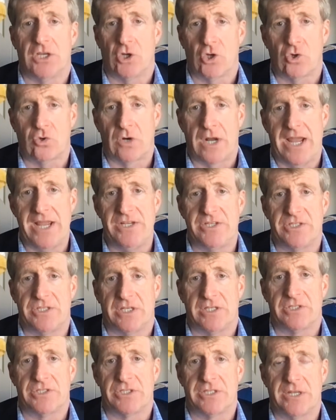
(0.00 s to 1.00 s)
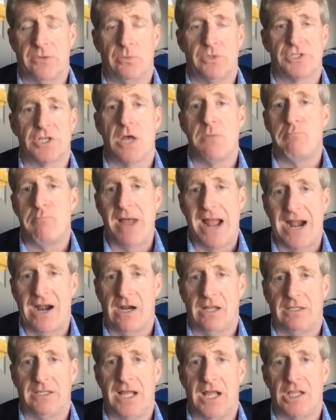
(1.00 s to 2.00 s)
crisis that was
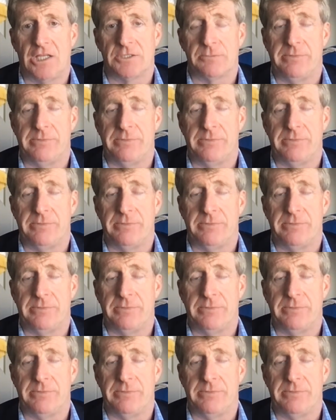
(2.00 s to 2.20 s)
unparalleled,